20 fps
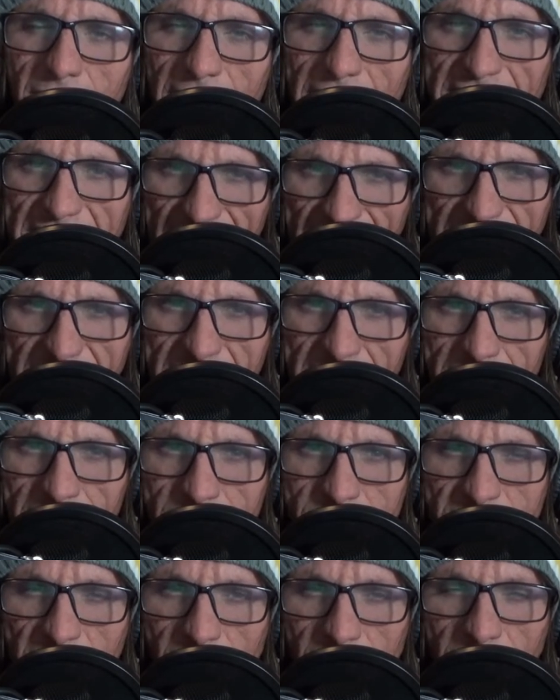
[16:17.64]

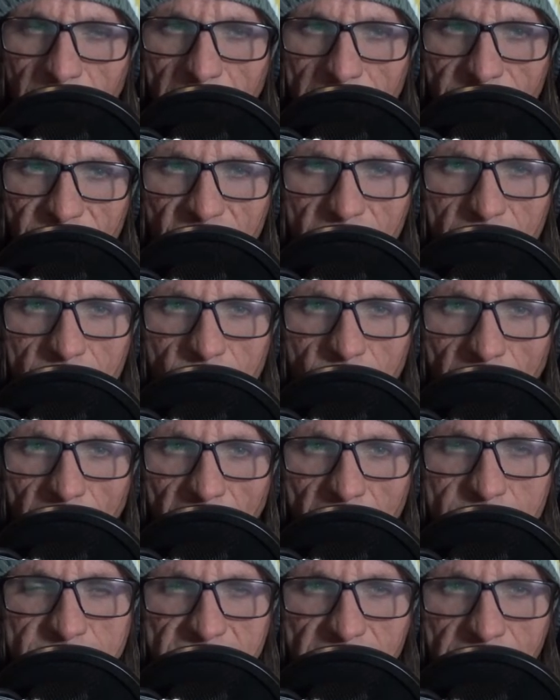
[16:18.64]
game or like video
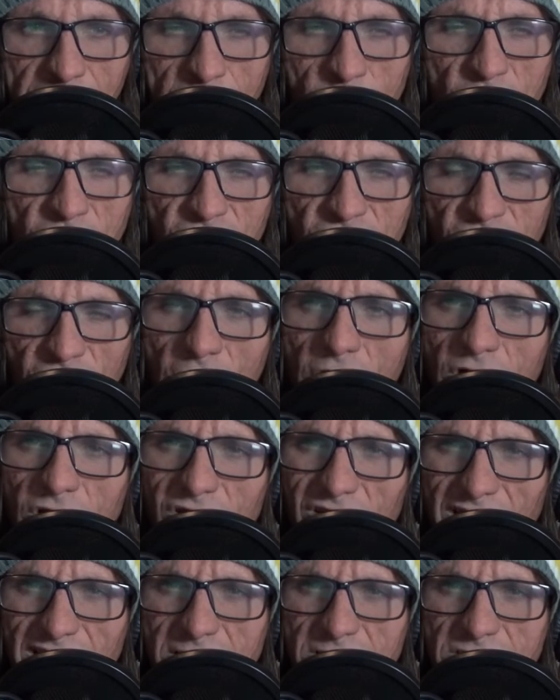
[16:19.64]
games, and he would
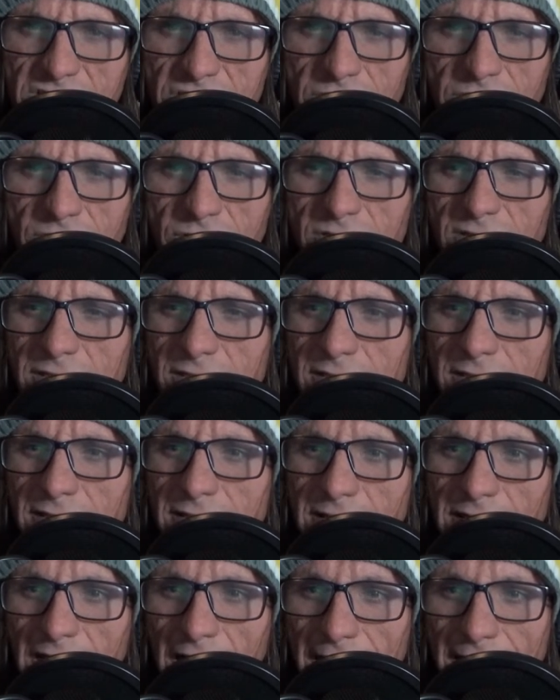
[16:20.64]
fall into
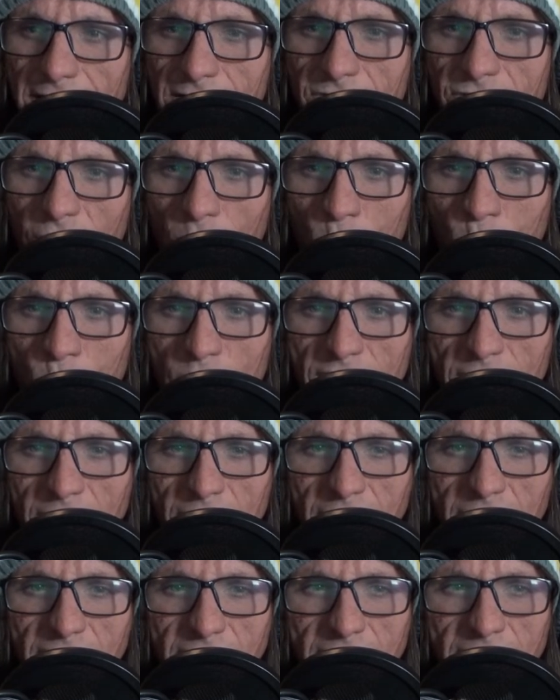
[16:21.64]
kind of a
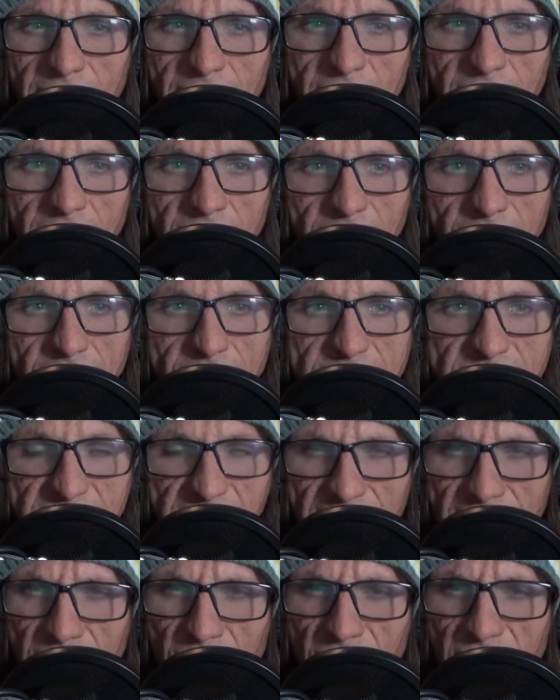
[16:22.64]
weird
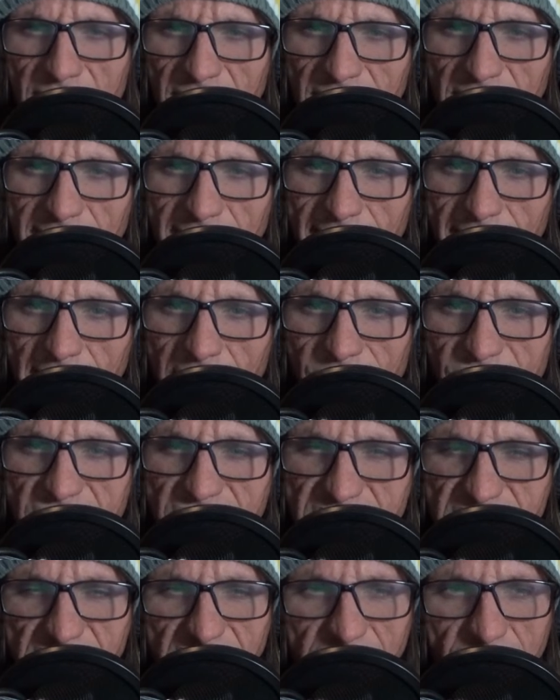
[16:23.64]
psychotic thing of
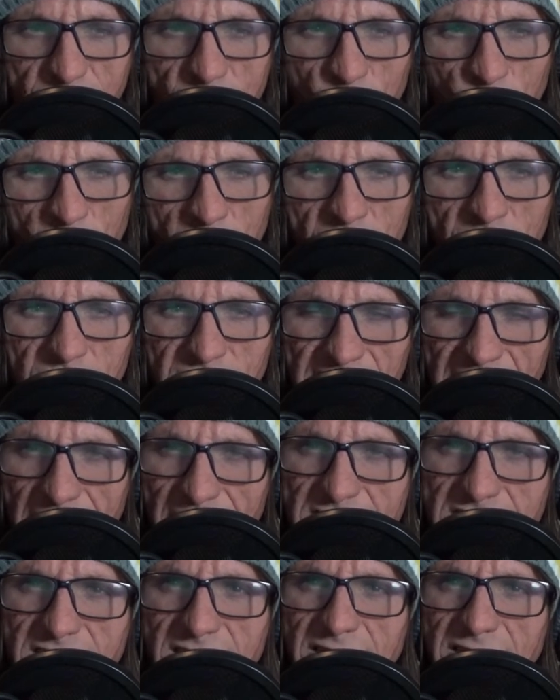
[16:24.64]
seeing the world
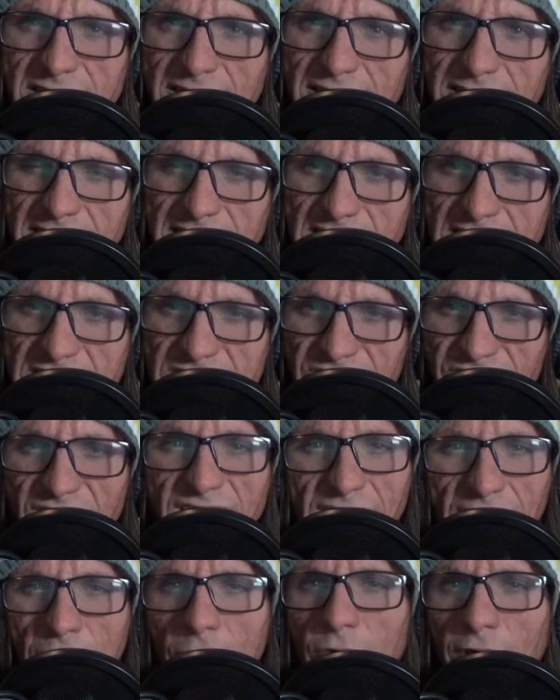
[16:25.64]
as these
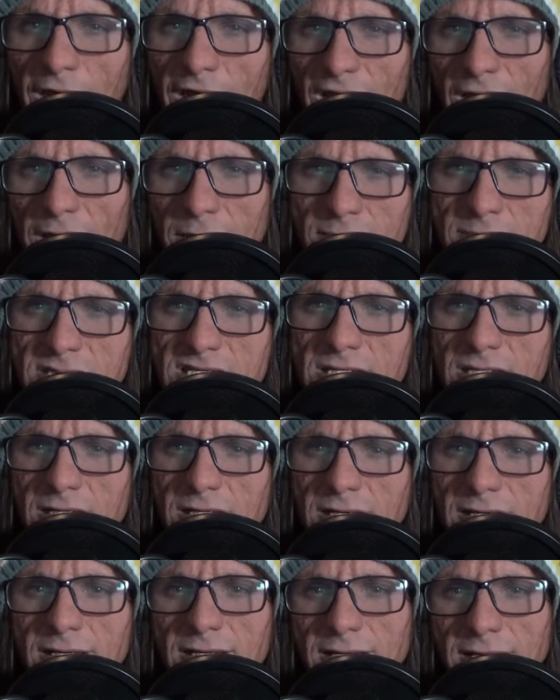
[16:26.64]
video games.
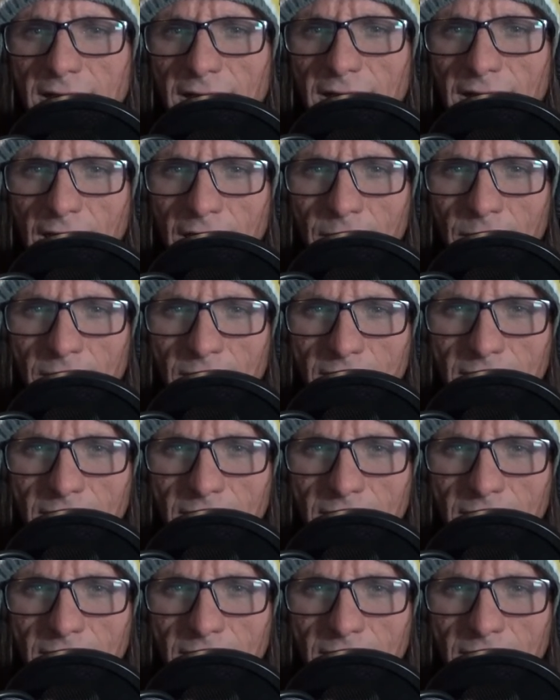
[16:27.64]
Um,